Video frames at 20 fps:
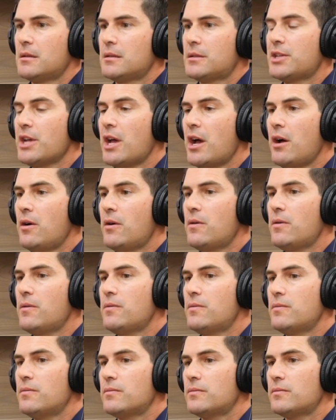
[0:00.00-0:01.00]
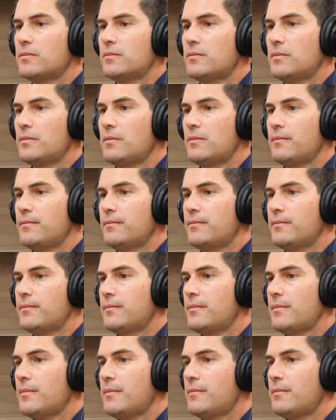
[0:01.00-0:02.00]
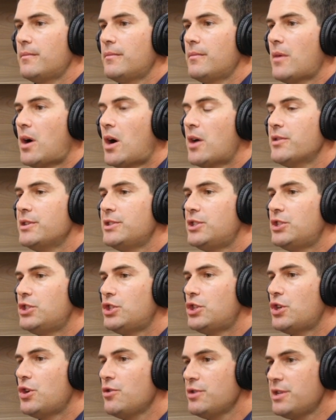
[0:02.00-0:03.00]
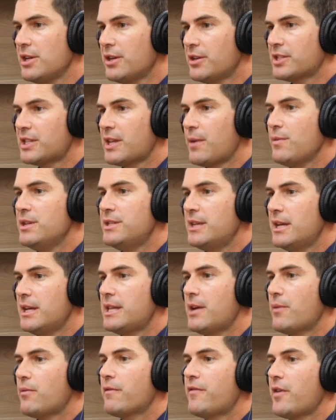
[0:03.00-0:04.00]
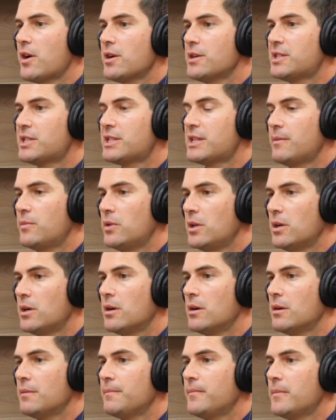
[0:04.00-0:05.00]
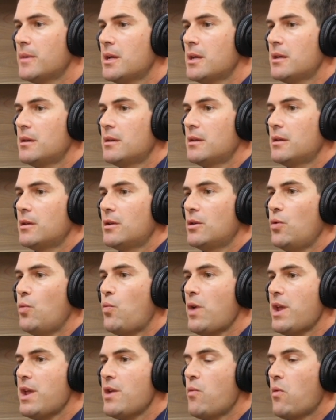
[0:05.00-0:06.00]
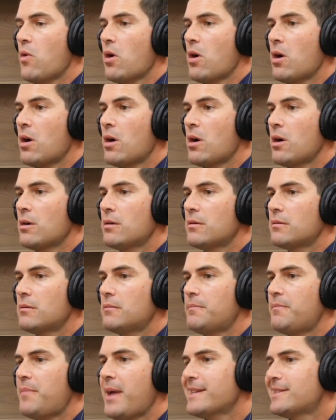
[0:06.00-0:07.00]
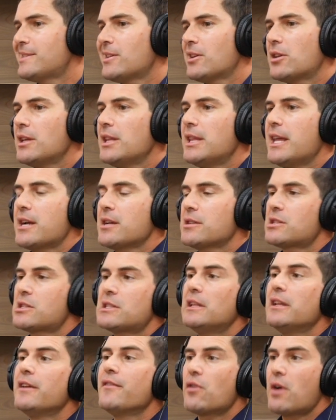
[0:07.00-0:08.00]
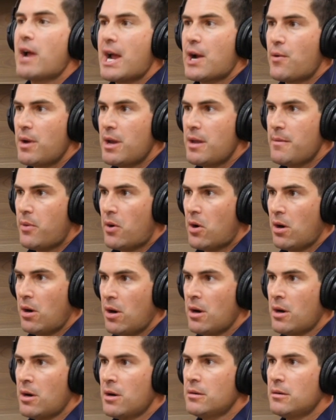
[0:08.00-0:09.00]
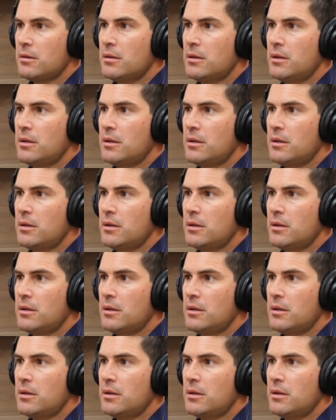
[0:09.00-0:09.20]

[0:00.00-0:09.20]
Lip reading: So on the two deals that we did that were very similar, we were basically like a sliver equity partner.